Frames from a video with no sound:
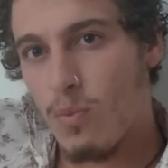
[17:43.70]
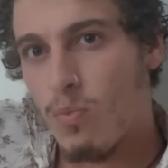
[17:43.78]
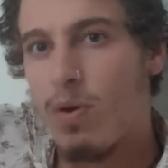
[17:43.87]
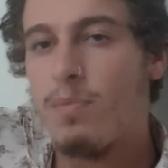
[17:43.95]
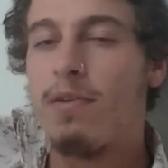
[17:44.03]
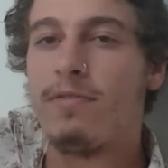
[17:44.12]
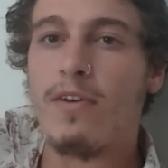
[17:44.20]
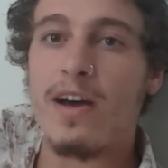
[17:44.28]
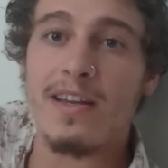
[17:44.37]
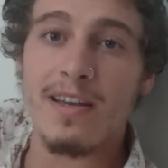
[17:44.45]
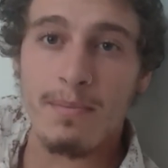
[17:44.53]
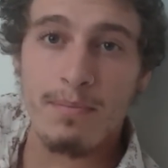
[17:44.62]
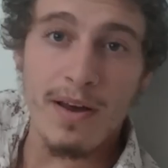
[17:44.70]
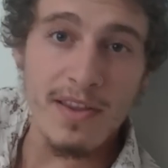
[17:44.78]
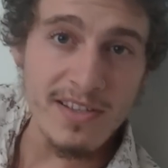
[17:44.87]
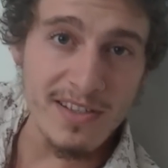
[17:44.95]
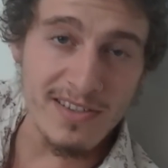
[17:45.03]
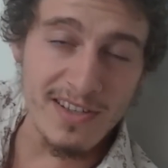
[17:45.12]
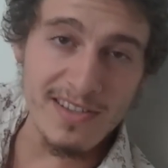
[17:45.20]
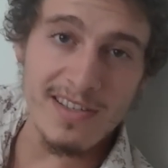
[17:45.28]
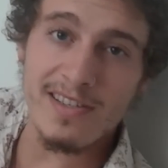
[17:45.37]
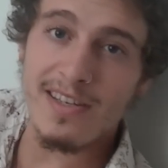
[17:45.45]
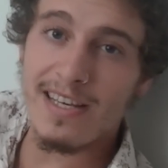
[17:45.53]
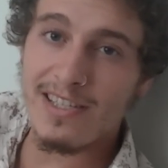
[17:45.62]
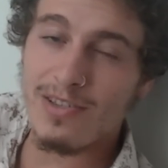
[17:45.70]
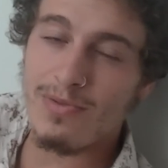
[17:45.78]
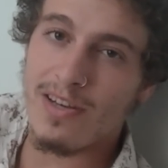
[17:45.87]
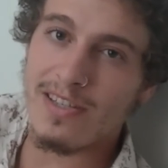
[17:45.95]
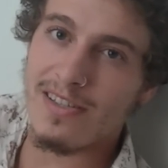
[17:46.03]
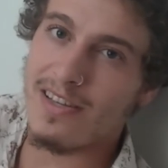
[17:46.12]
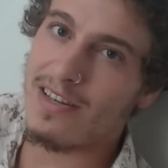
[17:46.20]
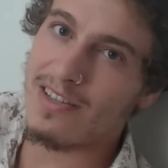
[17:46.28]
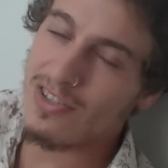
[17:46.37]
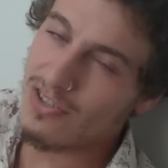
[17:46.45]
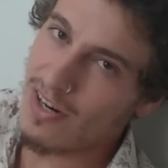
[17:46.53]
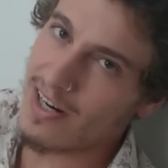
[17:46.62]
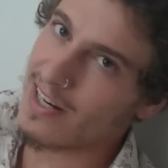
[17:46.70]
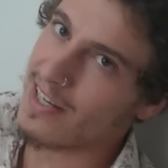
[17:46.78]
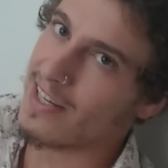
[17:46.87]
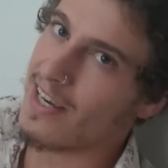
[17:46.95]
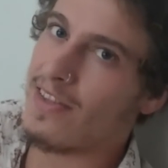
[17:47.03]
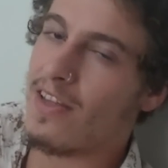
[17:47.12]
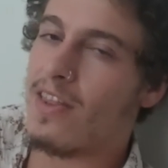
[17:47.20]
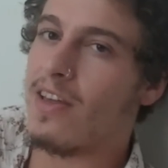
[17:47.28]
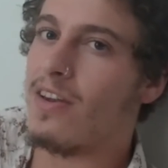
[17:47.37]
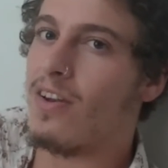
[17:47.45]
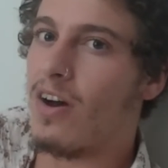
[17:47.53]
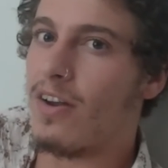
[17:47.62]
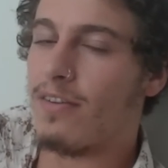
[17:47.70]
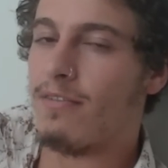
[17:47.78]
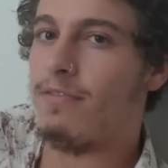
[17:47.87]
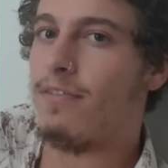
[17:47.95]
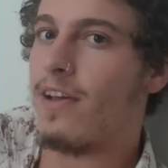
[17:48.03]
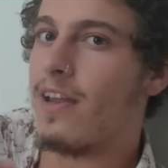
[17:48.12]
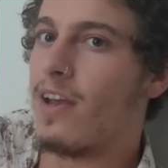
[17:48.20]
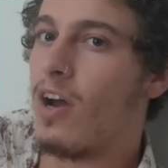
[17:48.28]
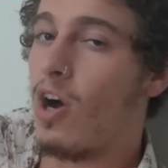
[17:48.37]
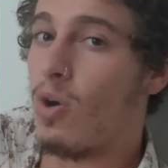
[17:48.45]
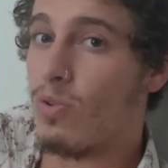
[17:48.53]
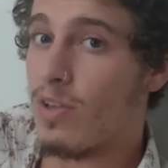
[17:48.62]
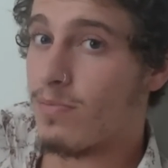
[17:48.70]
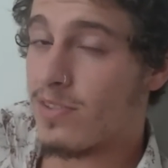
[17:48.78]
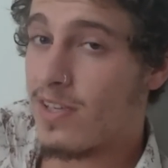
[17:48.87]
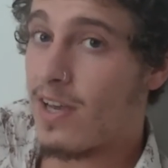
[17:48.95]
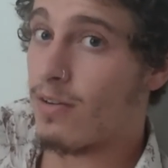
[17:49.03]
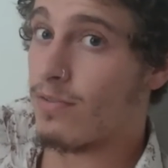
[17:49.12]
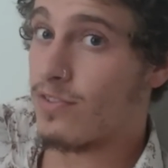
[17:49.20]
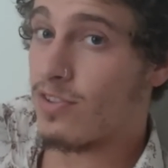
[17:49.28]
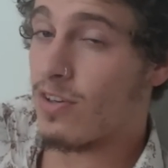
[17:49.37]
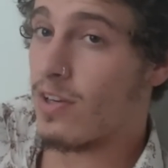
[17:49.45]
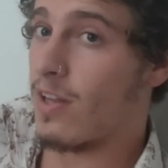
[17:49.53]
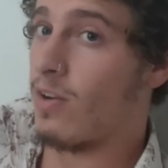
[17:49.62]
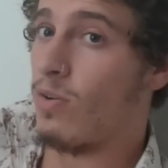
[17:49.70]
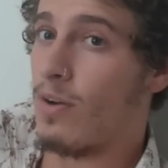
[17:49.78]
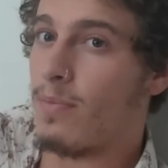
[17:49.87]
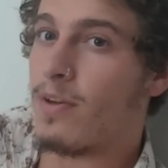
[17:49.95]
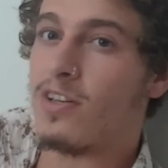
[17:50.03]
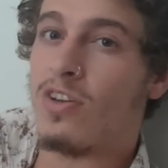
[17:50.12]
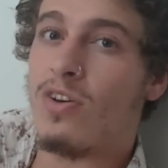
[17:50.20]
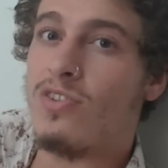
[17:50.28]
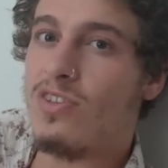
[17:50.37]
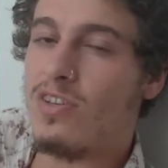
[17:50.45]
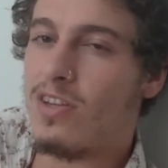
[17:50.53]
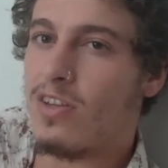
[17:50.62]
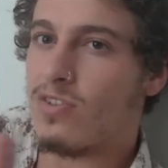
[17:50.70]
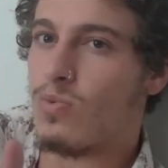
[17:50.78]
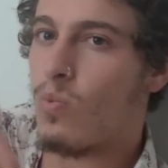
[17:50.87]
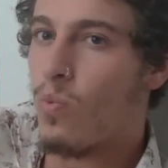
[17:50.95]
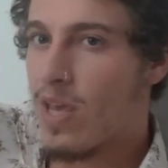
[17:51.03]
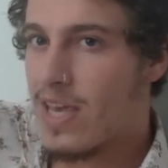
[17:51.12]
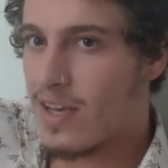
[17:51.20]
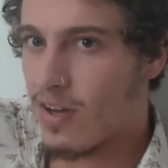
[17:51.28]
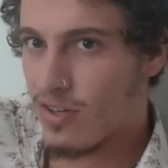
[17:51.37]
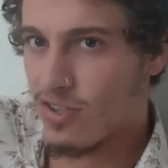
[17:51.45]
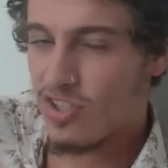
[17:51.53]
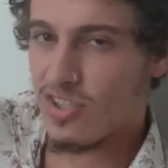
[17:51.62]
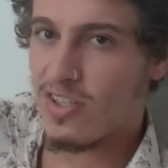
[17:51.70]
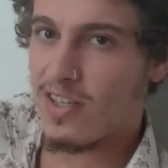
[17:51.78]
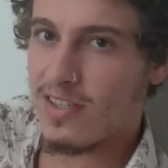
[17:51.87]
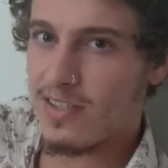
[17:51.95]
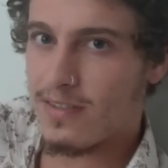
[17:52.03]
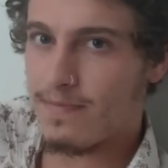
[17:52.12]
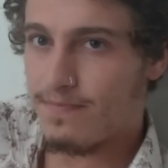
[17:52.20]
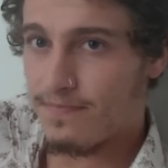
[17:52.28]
when we're finding brothers and sisters next to us that are struggling and that they're not feeling whole themselves. So it turns into this we consciousness.